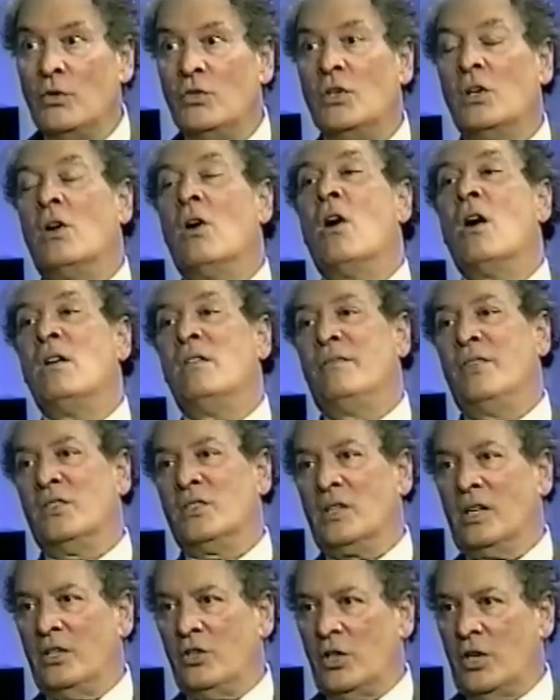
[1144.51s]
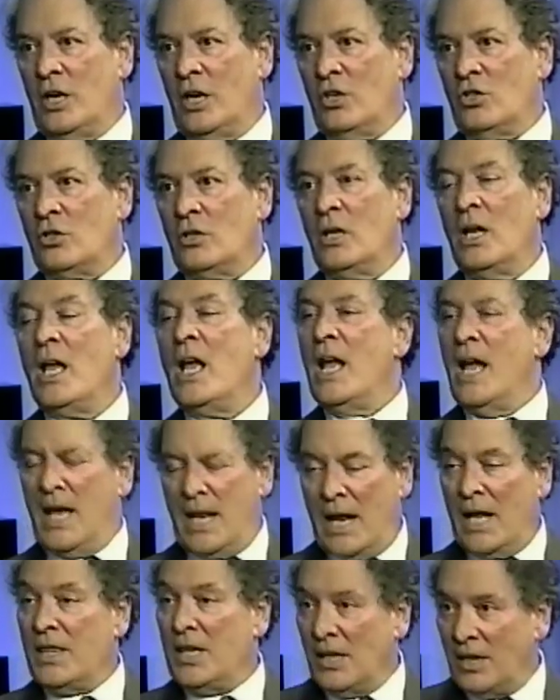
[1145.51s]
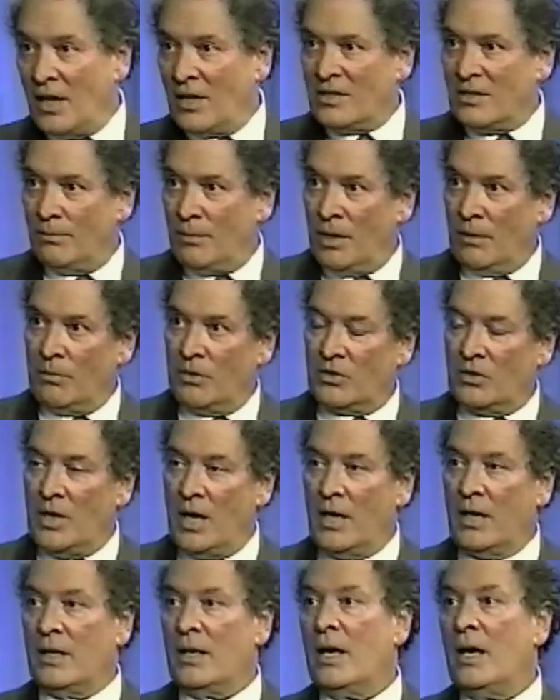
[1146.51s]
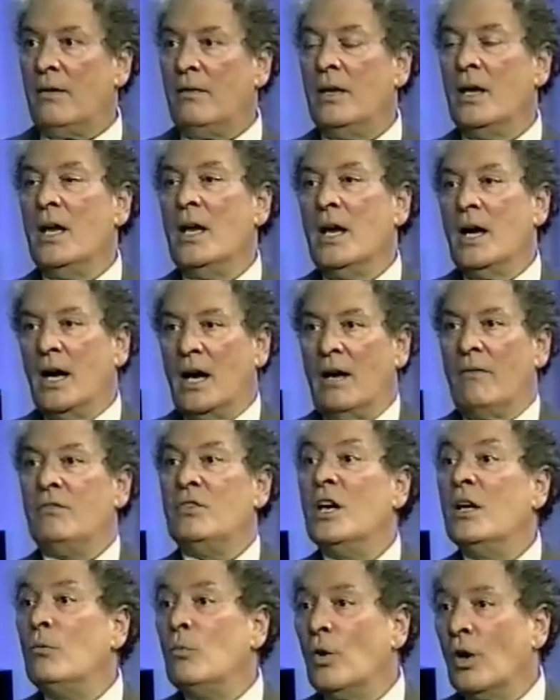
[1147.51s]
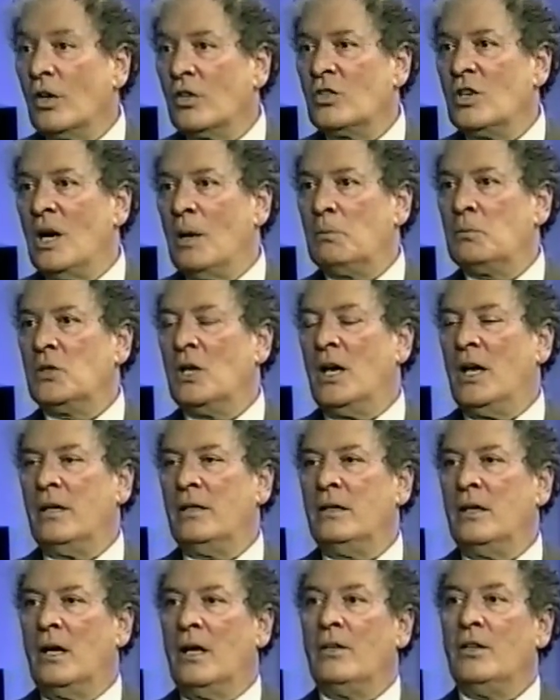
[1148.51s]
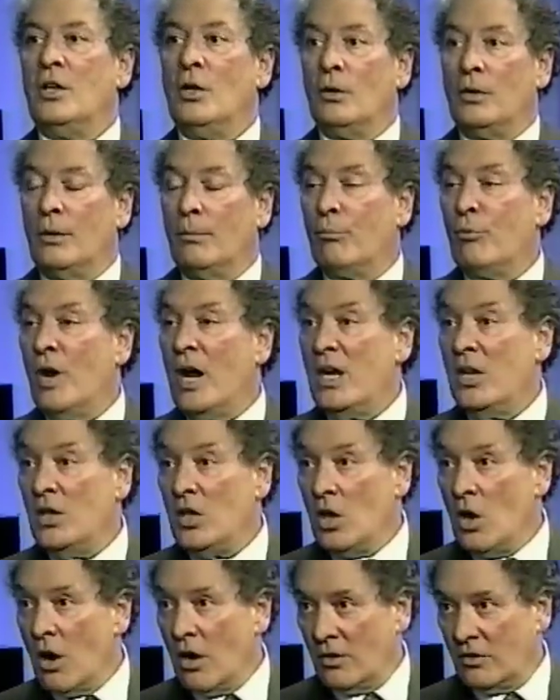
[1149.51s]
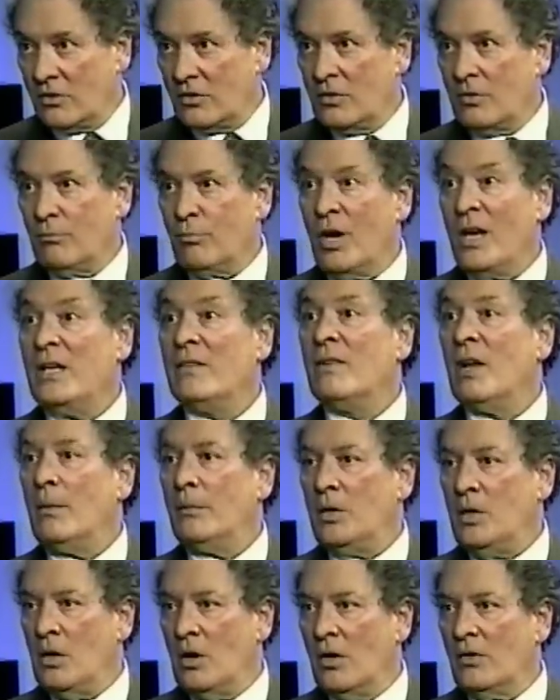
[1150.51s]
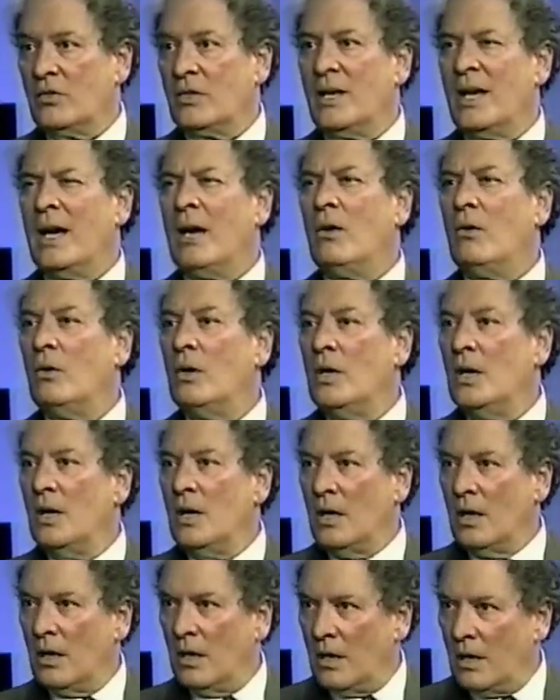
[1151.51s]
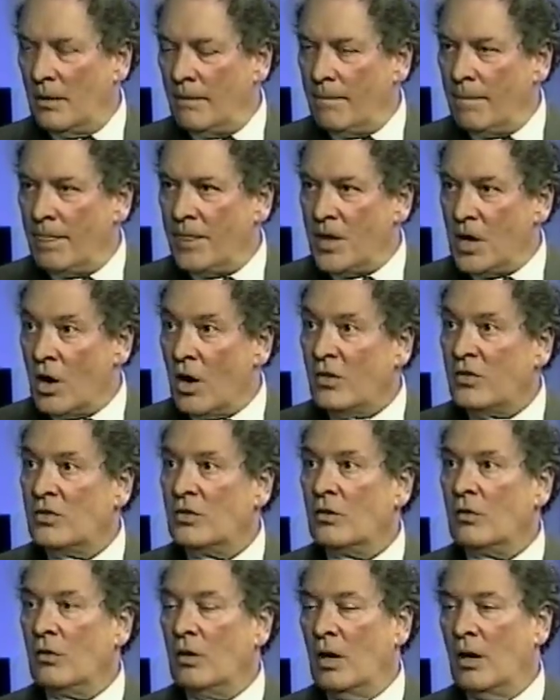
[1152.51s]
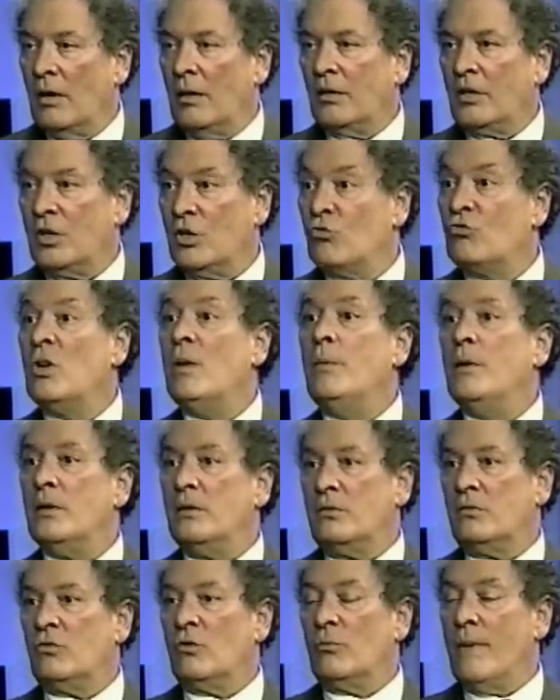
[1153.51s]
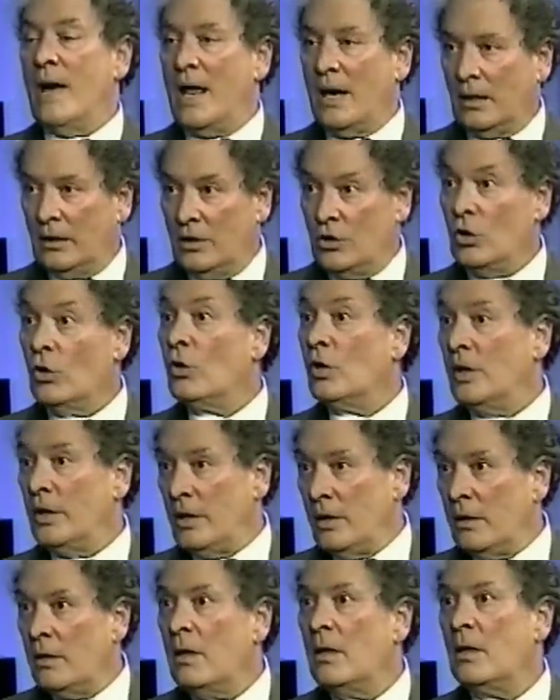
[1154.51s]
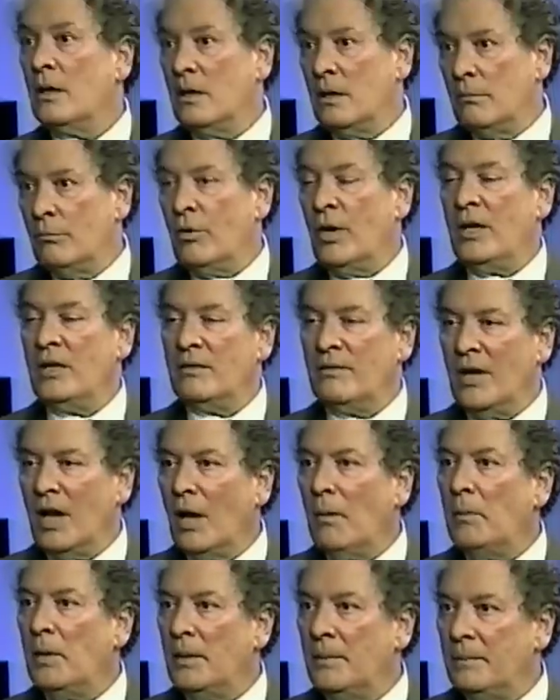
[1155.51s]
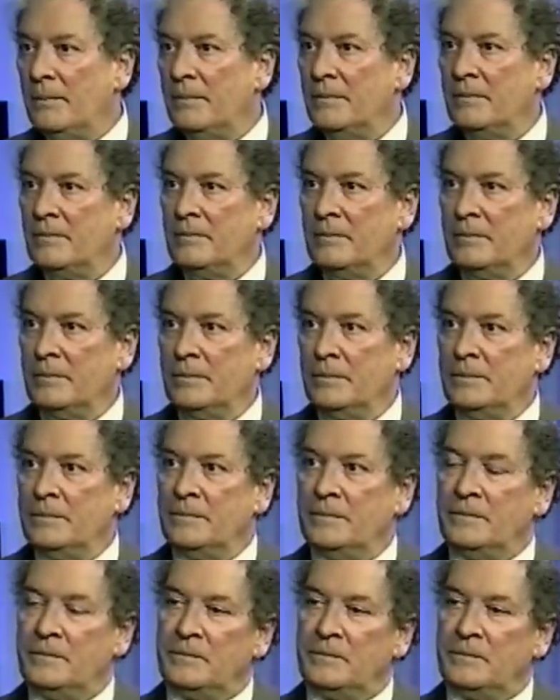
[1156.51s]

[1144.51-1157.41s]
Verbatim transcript: music, art, and physical education. And I think that's a big mistake. And I, I've done workshops on uh, you know, the brain and the arts, brain development in the arts, and how um, the arts uh, contribute dramatically to early Uh, brain development. Mm-hmm.